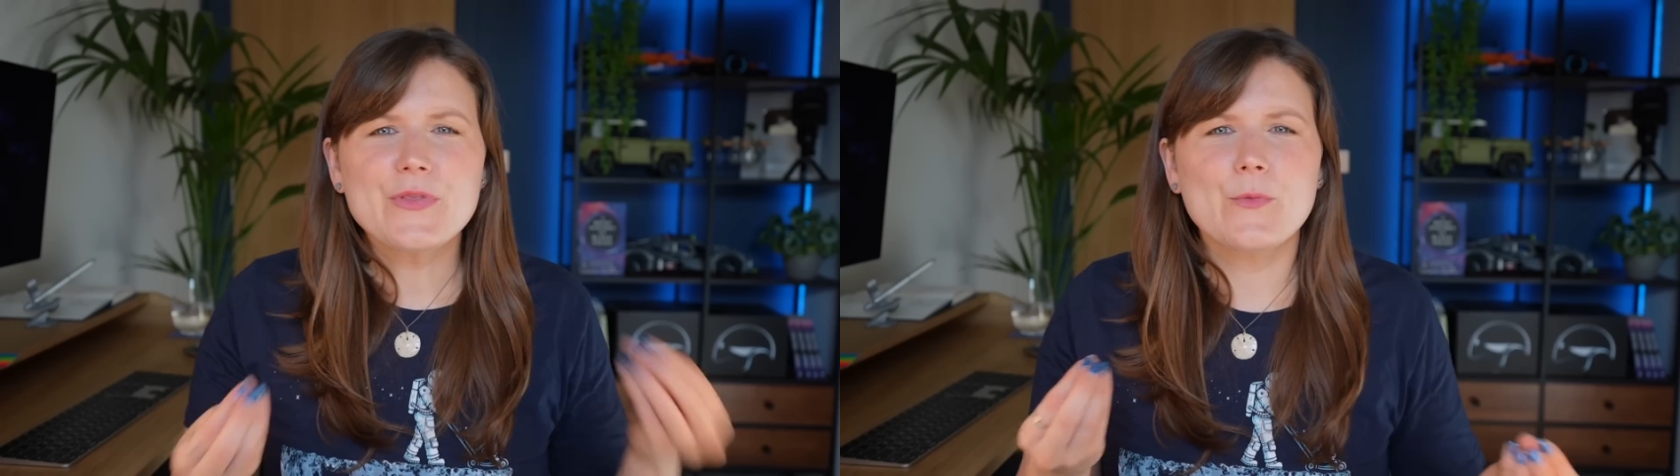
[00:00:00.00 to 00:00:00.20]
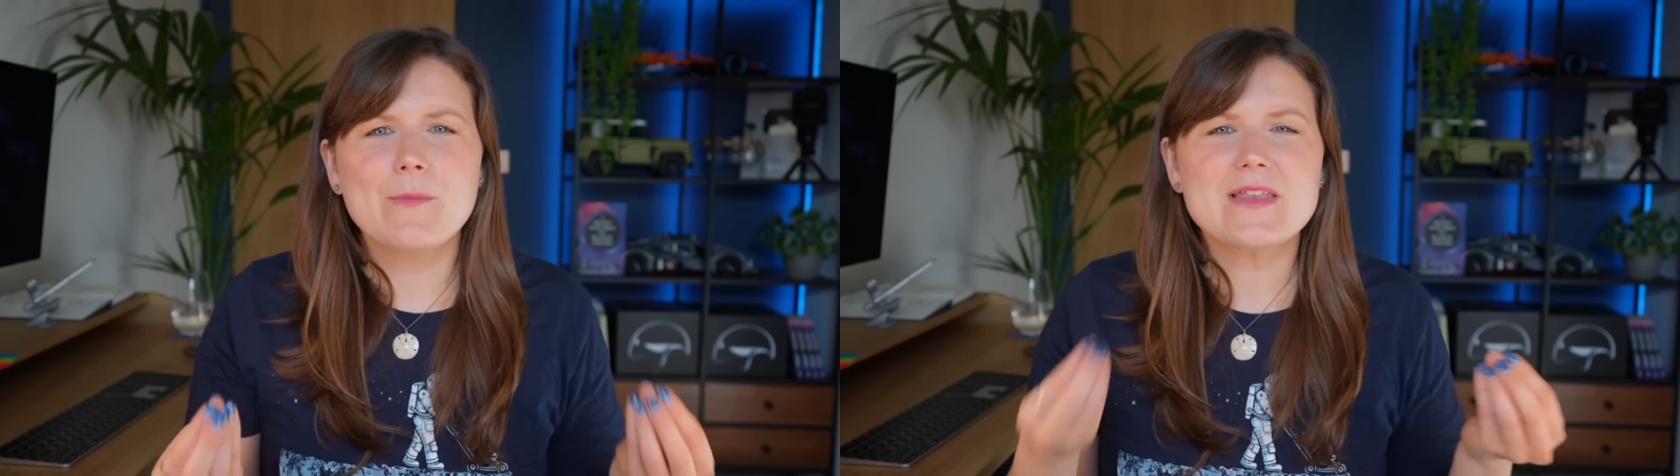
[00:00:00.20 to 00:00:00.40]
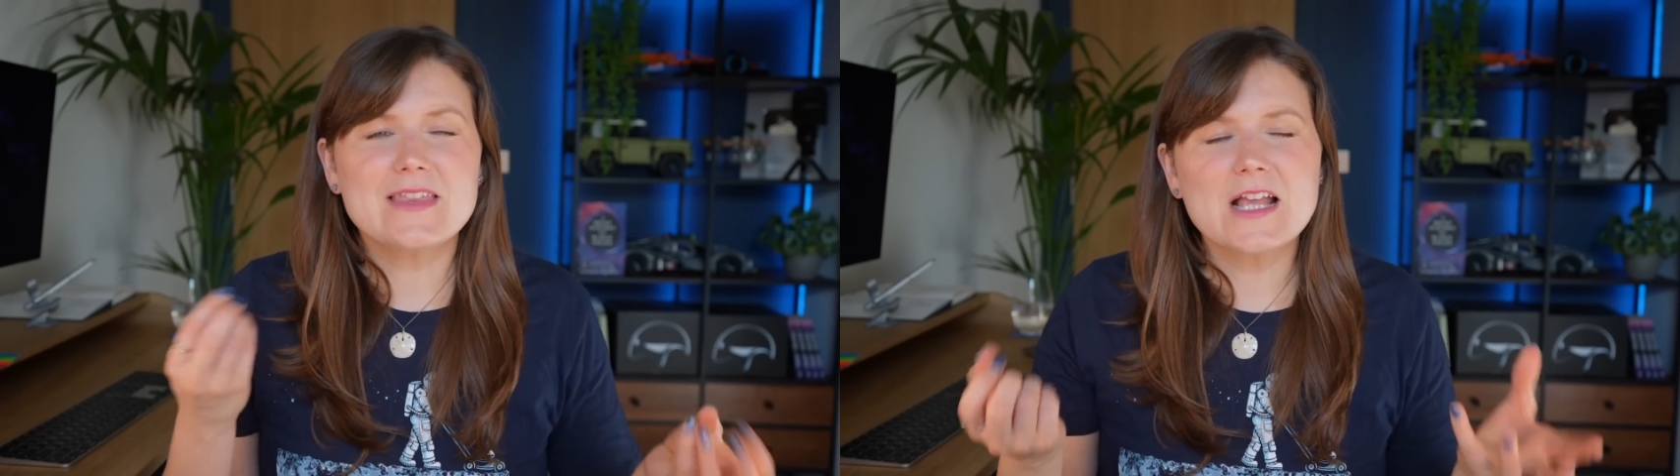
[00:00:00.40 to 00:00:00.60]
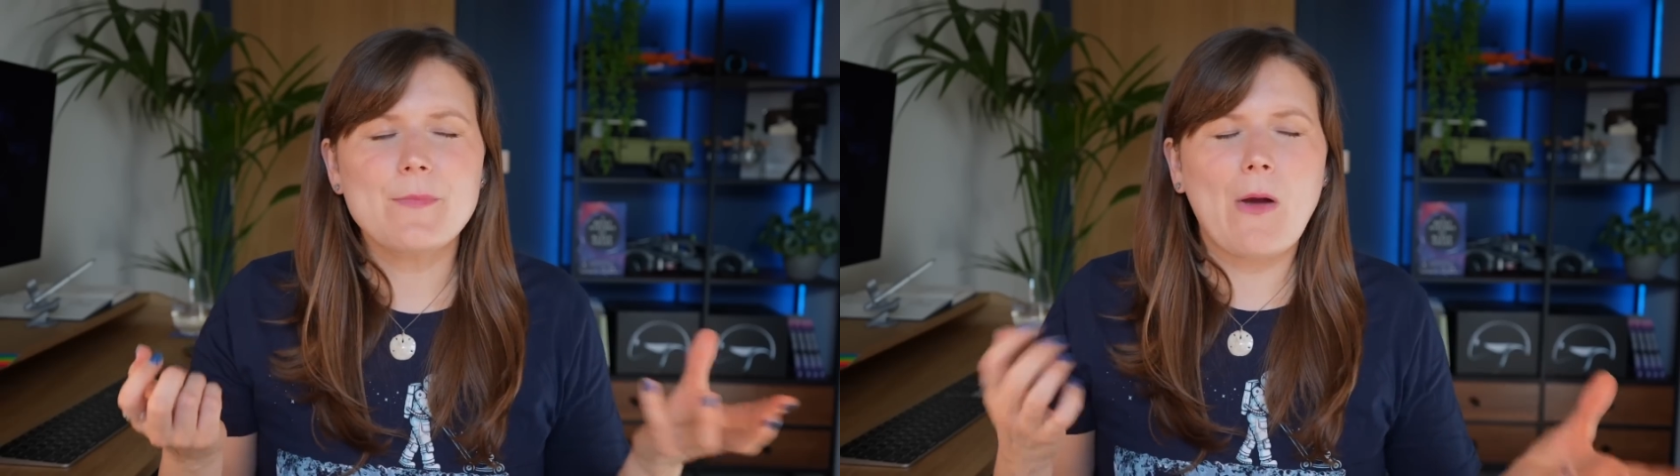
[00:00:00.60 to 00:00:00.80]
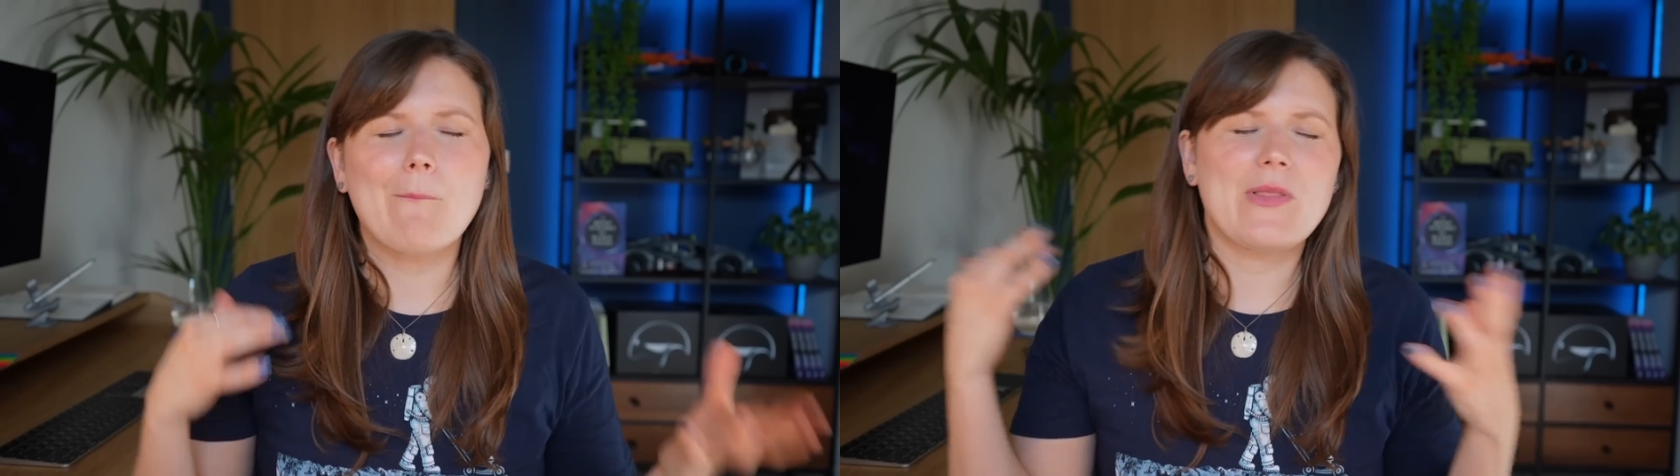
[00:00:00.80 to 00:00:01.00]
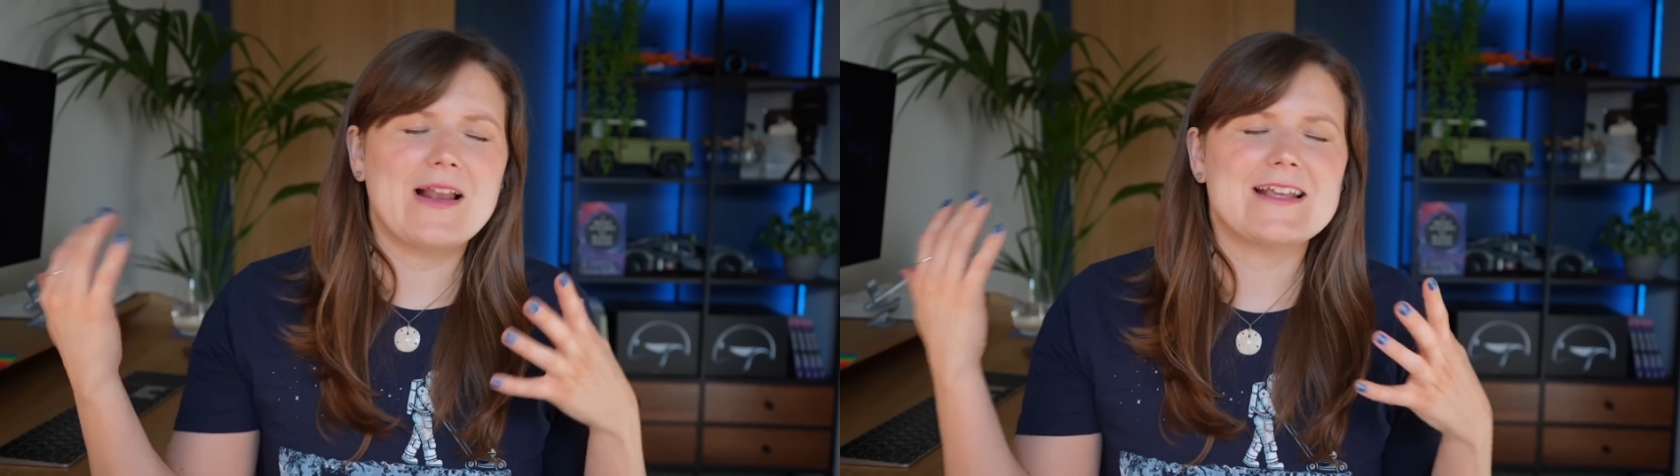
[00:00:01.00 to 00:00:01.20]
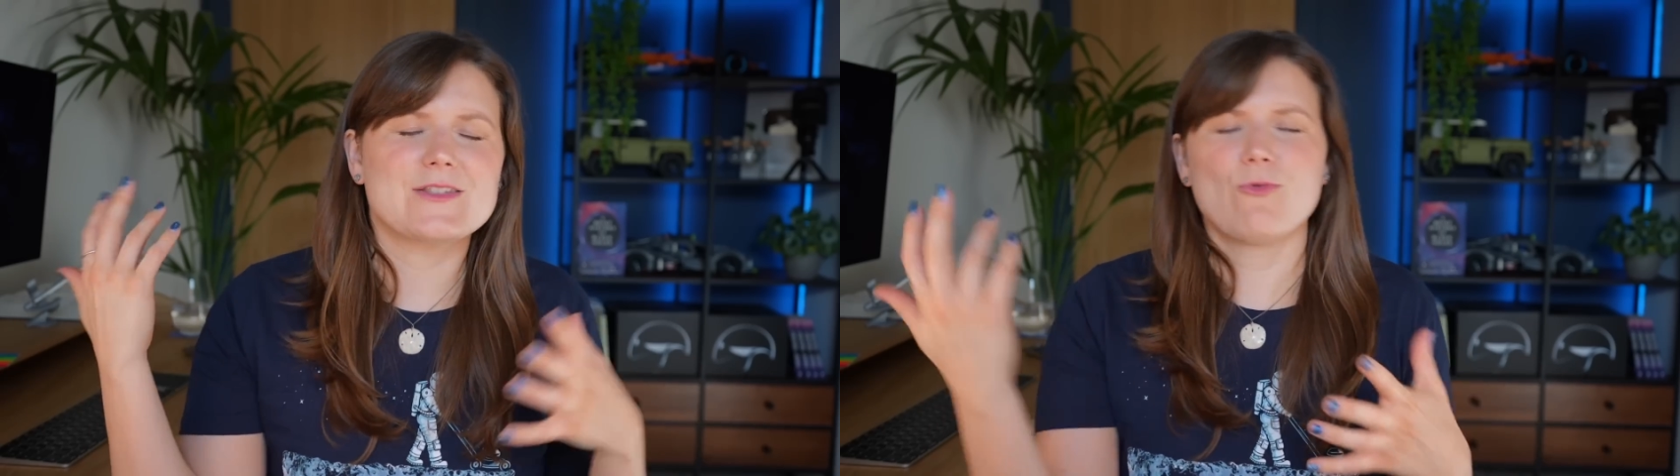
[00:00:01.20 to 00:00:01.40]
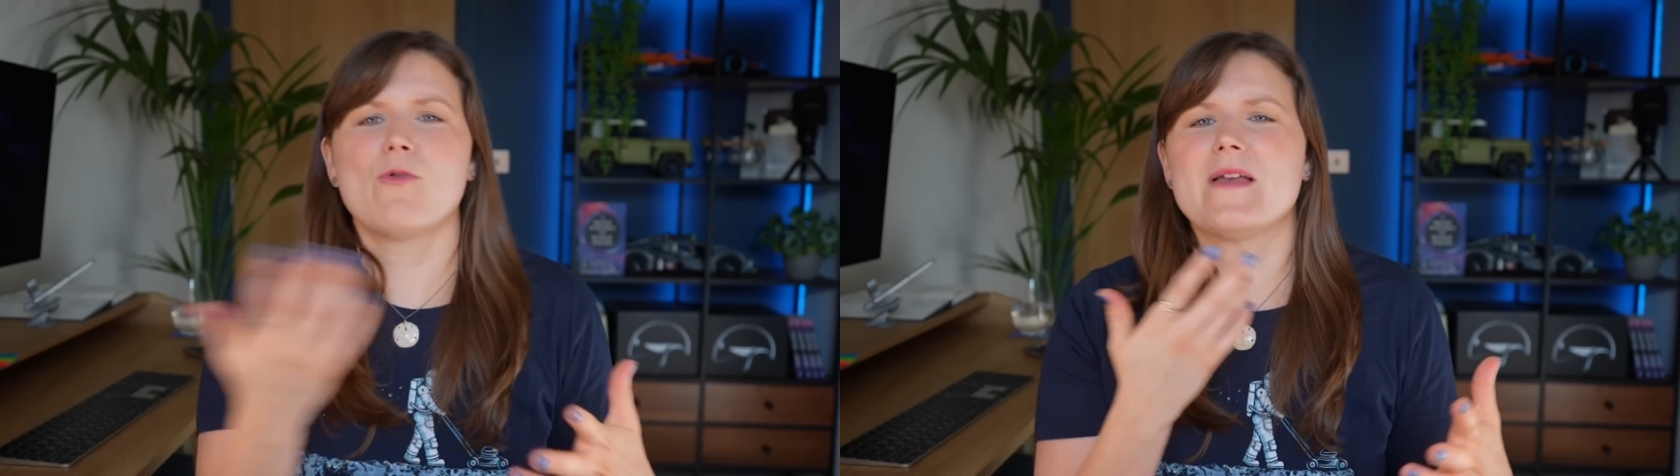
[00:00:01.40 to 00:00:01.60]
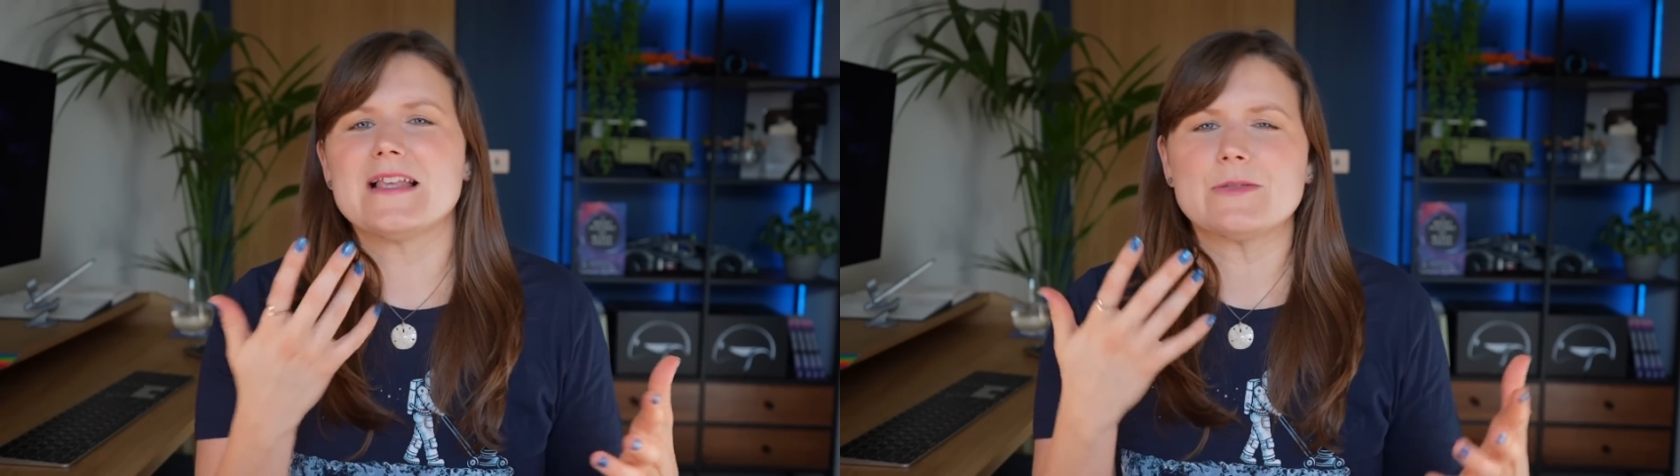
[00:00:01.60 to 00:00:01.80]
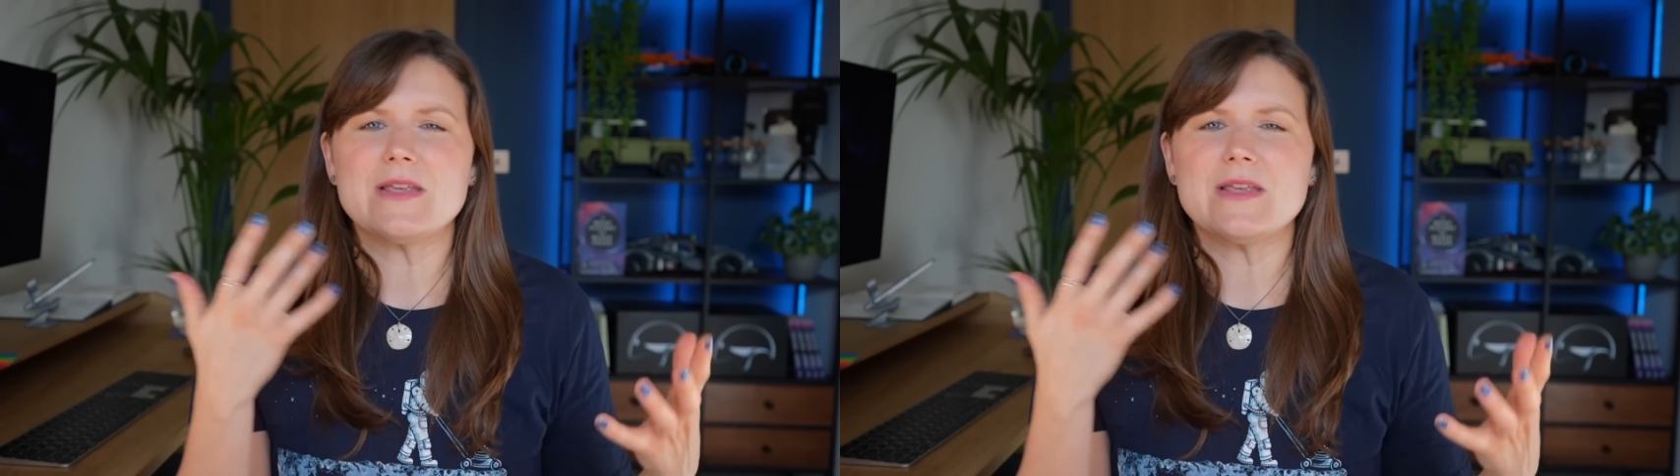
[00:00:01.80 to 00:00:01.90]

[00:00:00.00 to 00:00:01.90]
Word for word: that when we think about planets' orbits,